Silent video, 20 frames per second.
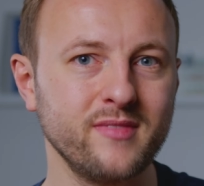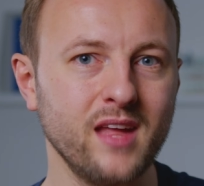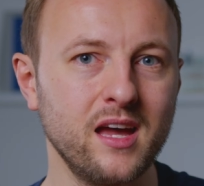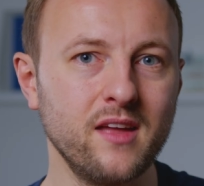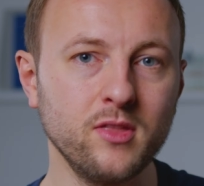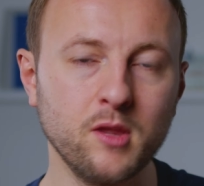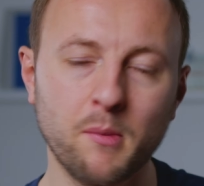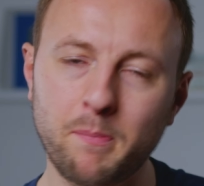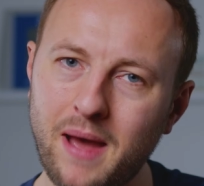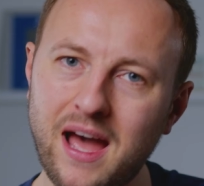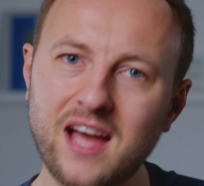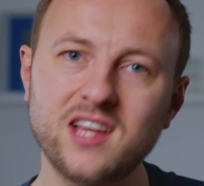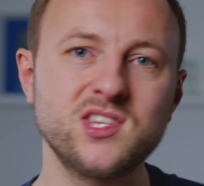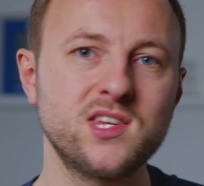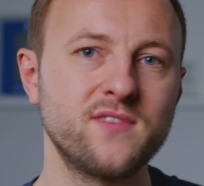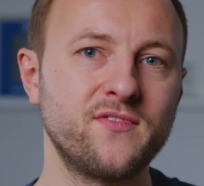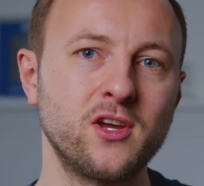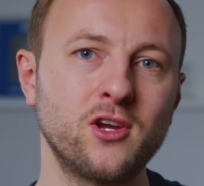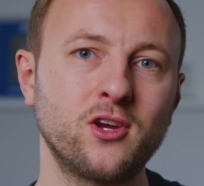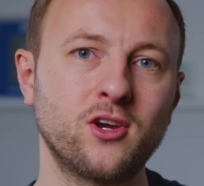And the
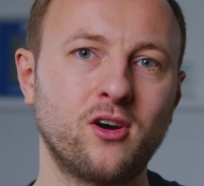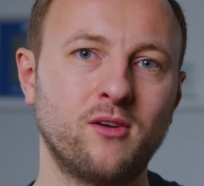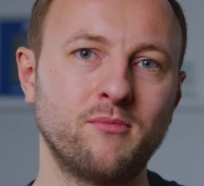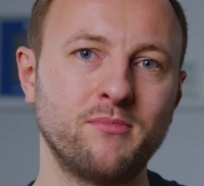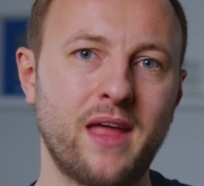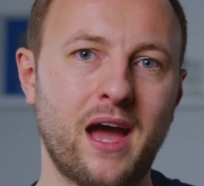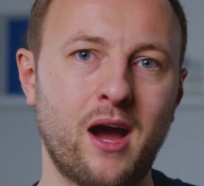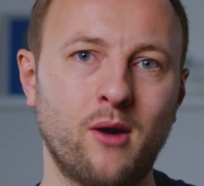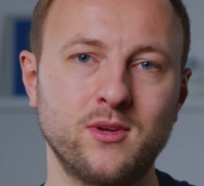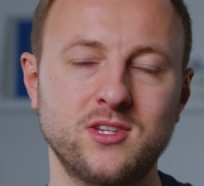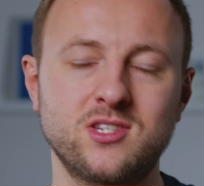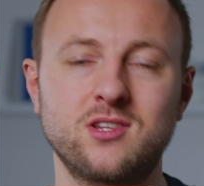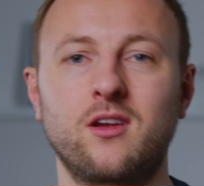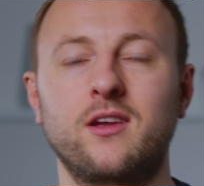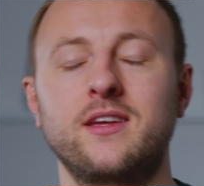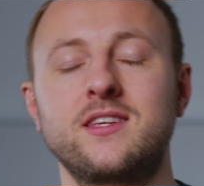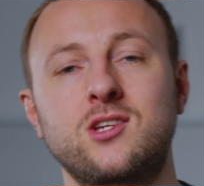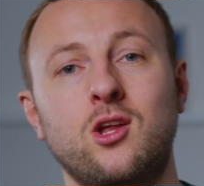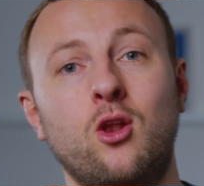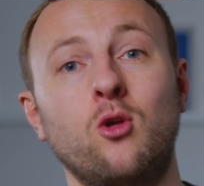passive income now is,
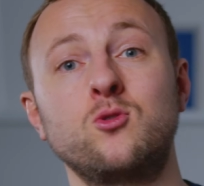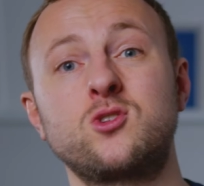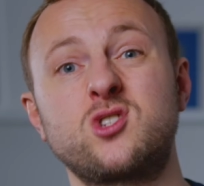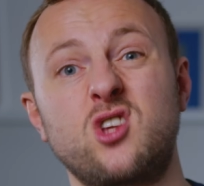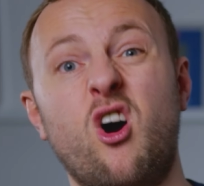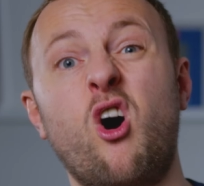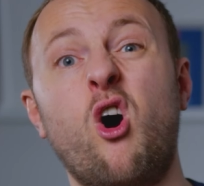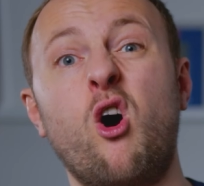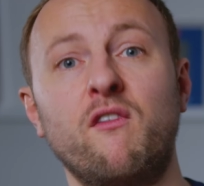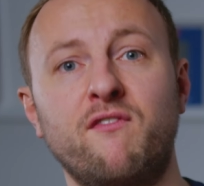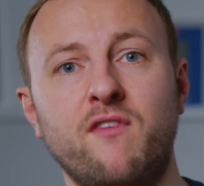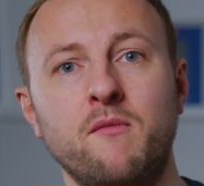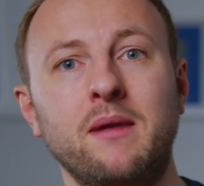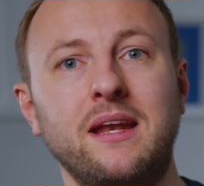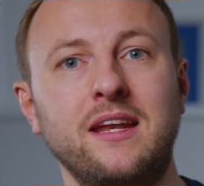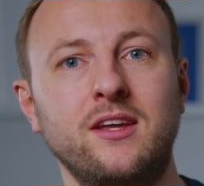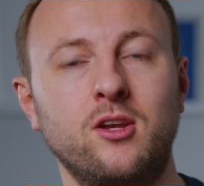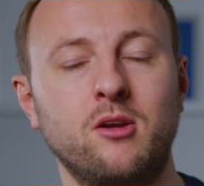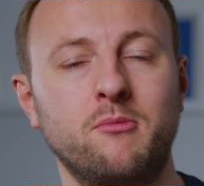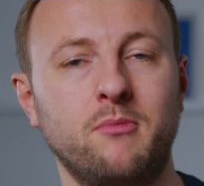is close to half a
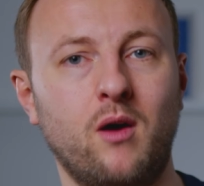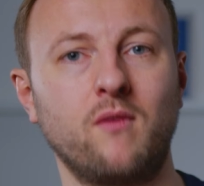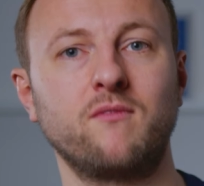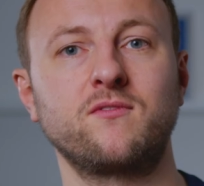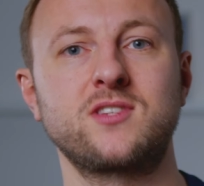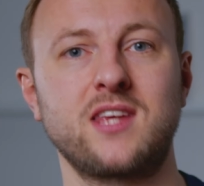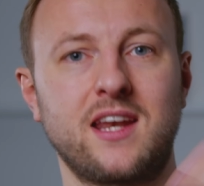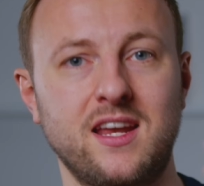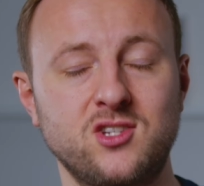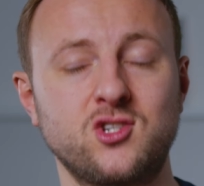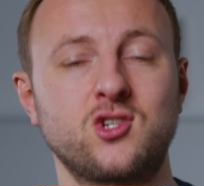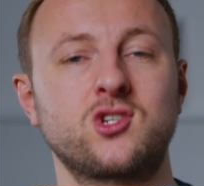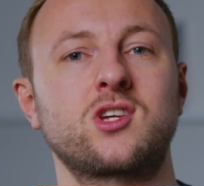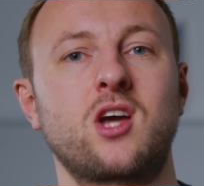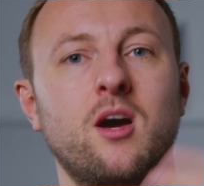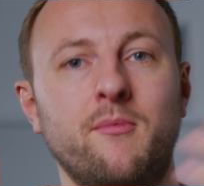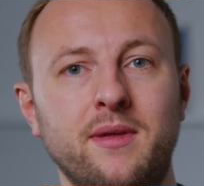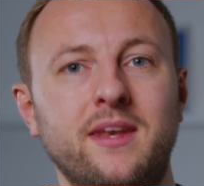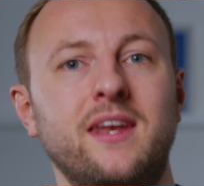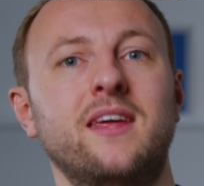million a month. So that's just
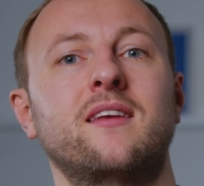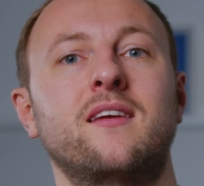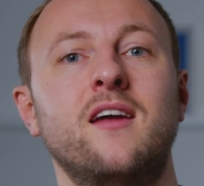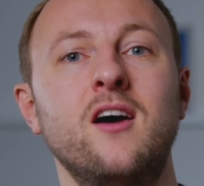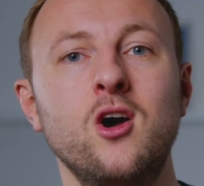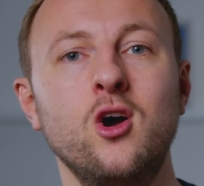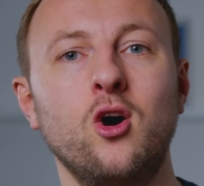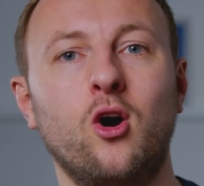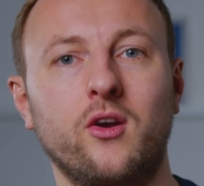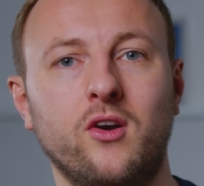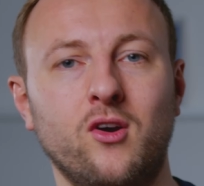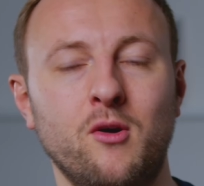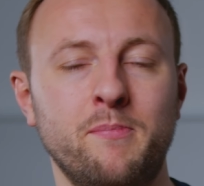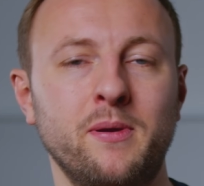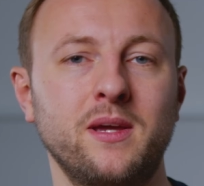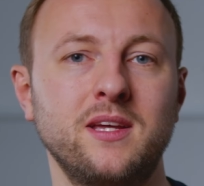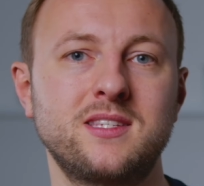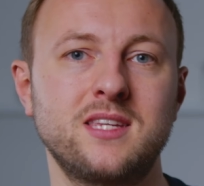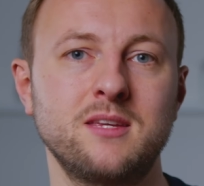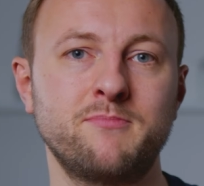coming in on a
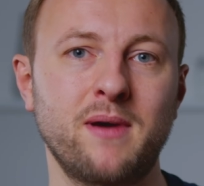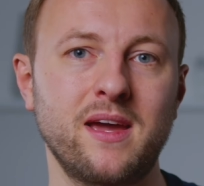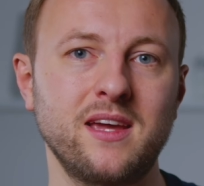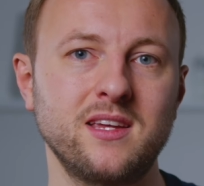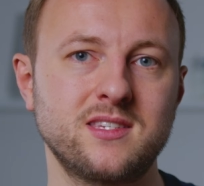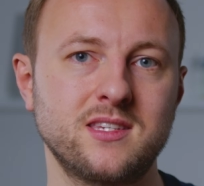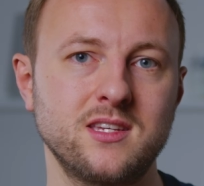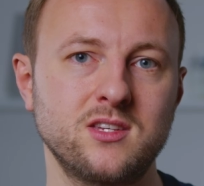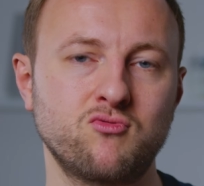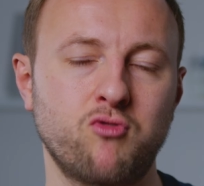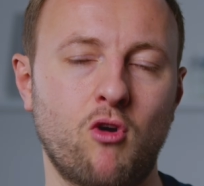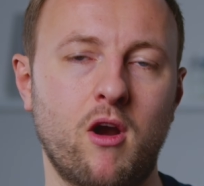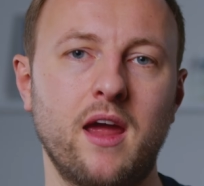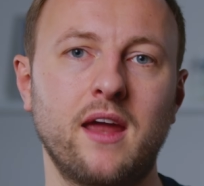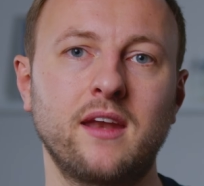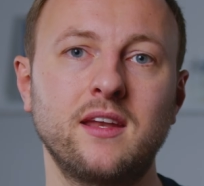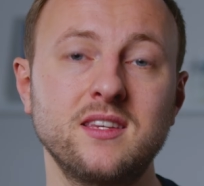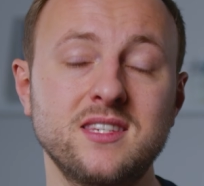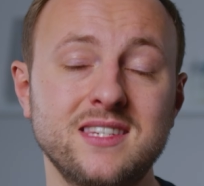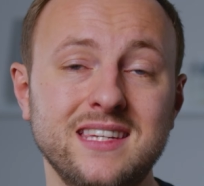repeated basis, right?
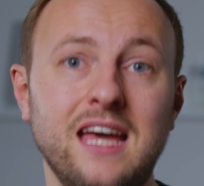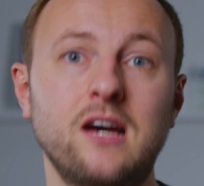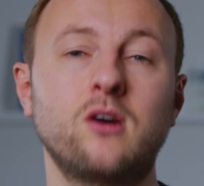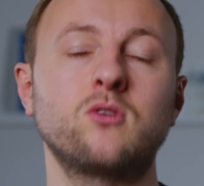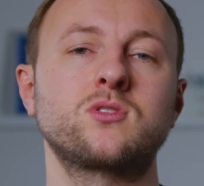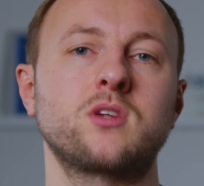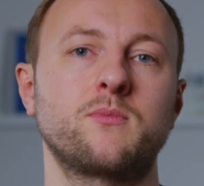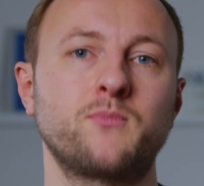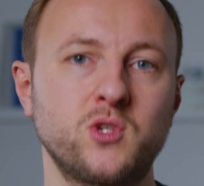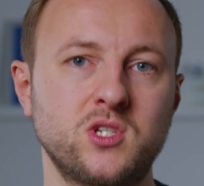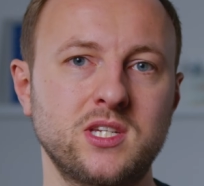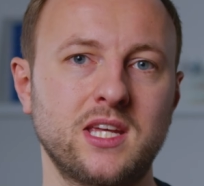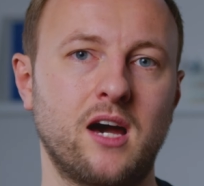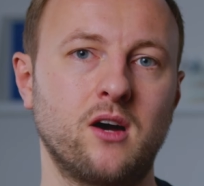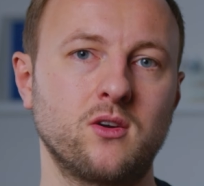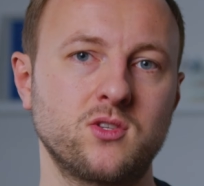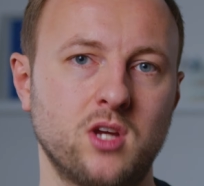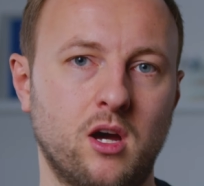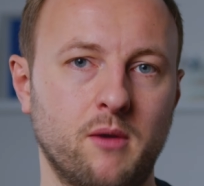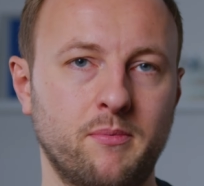And it scales up and
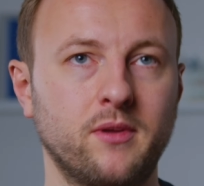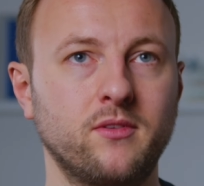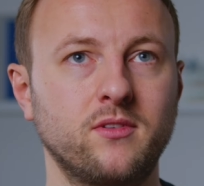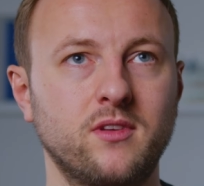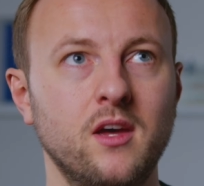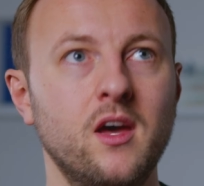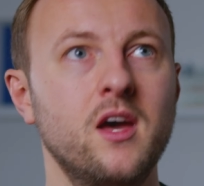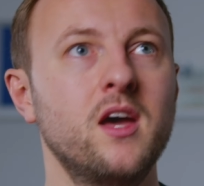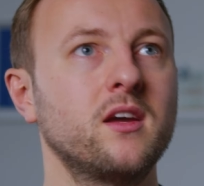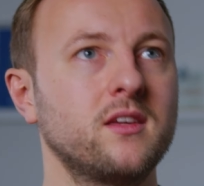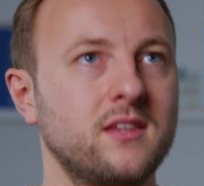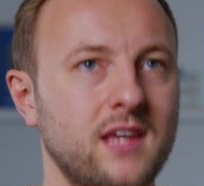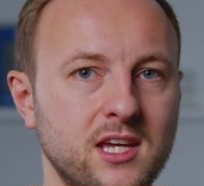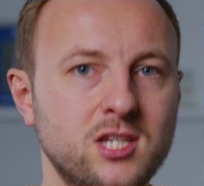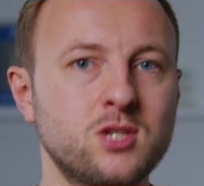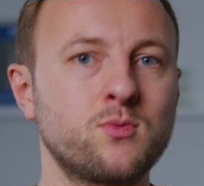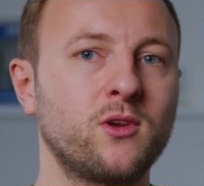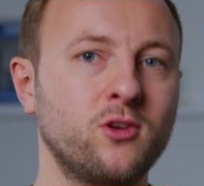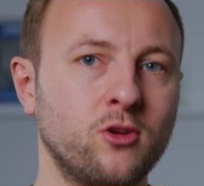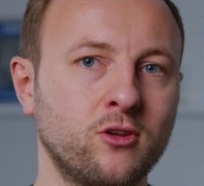scales up. And
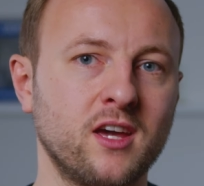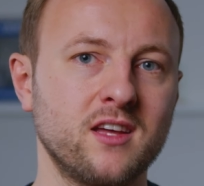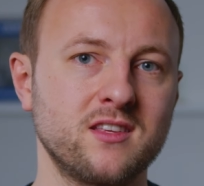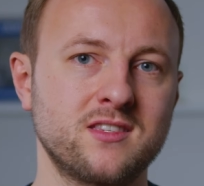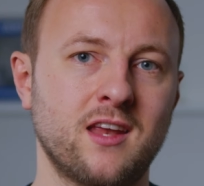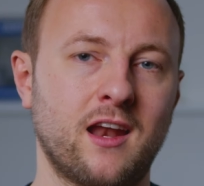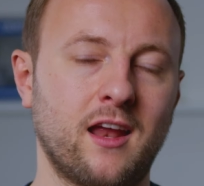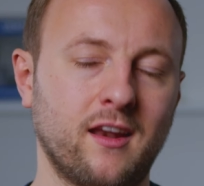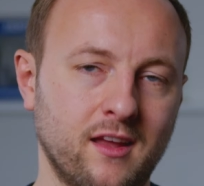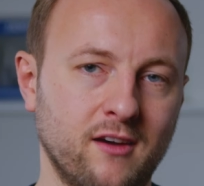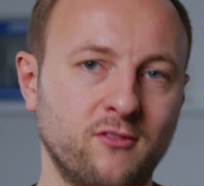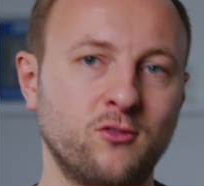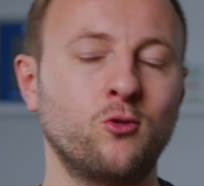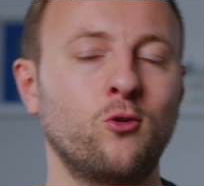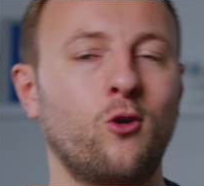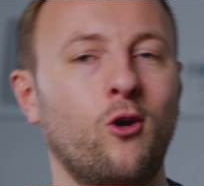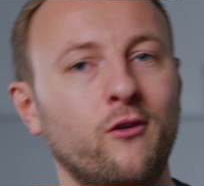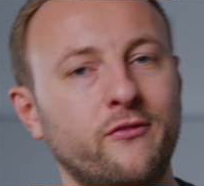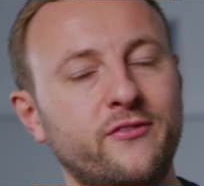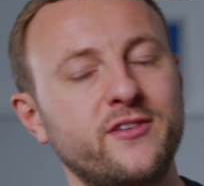yes, when you get to that
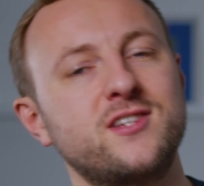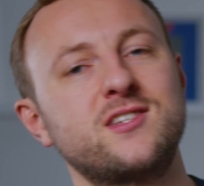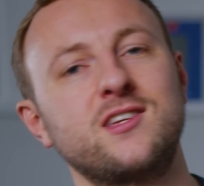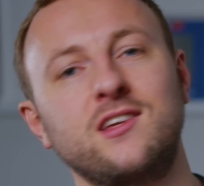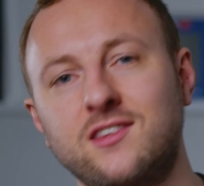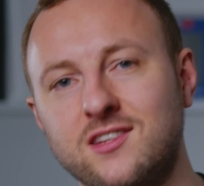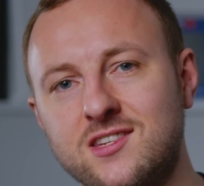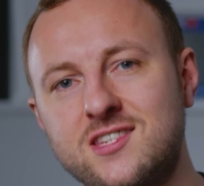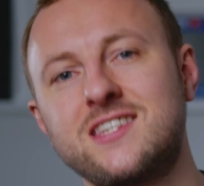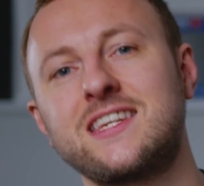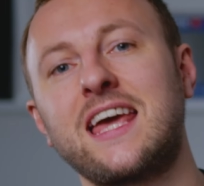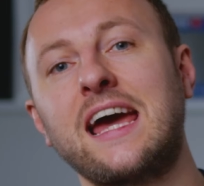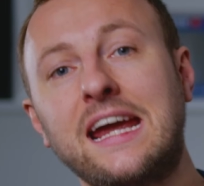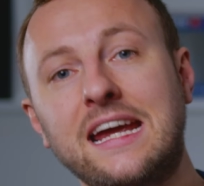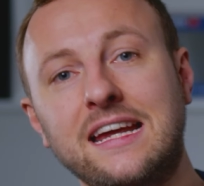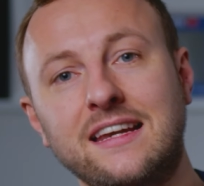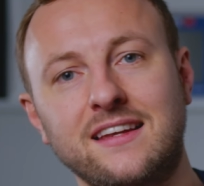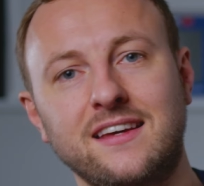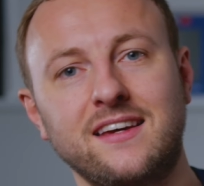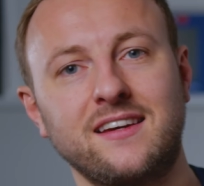level, obviously the
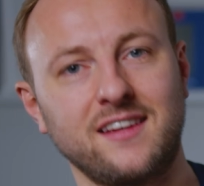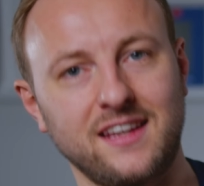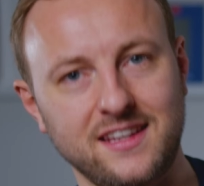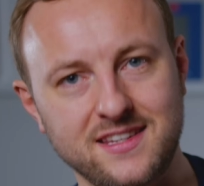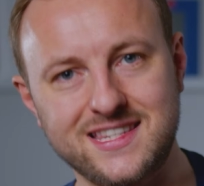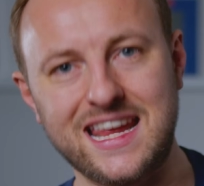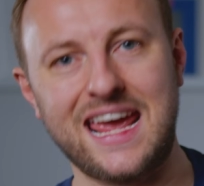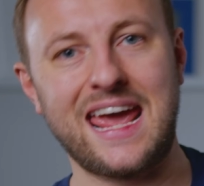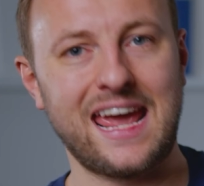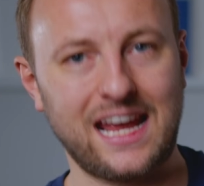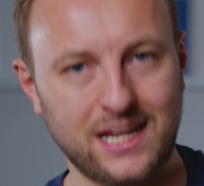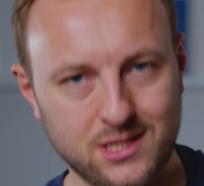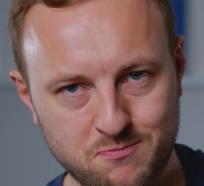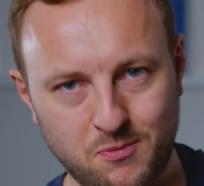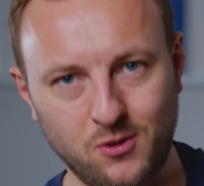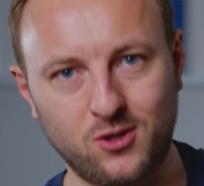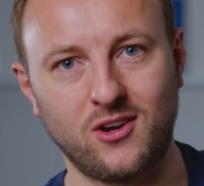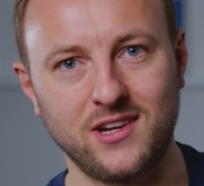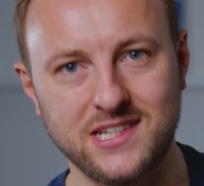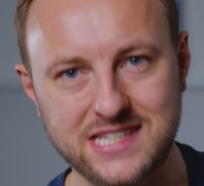scaling is
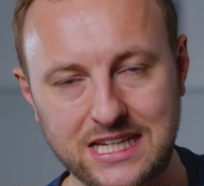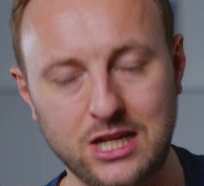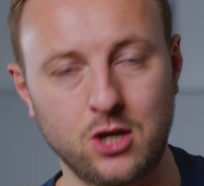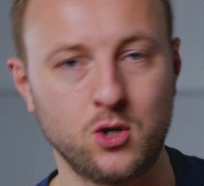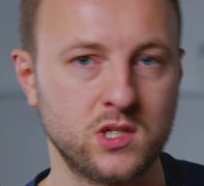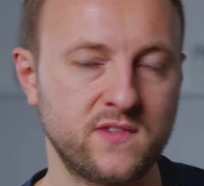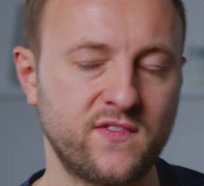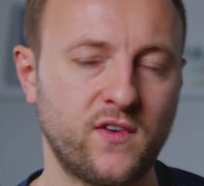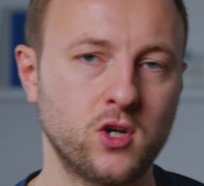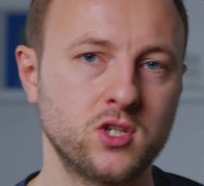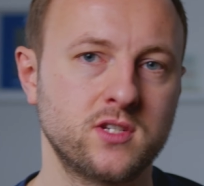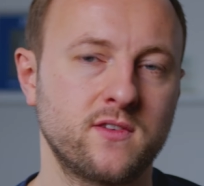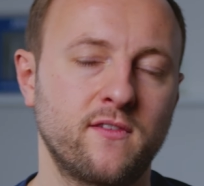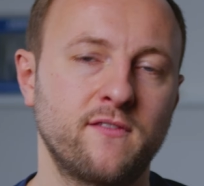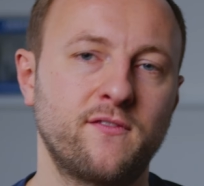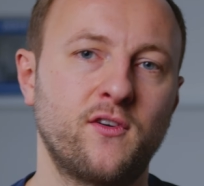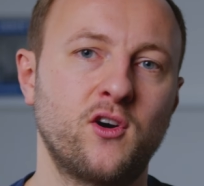expedited, goes faster and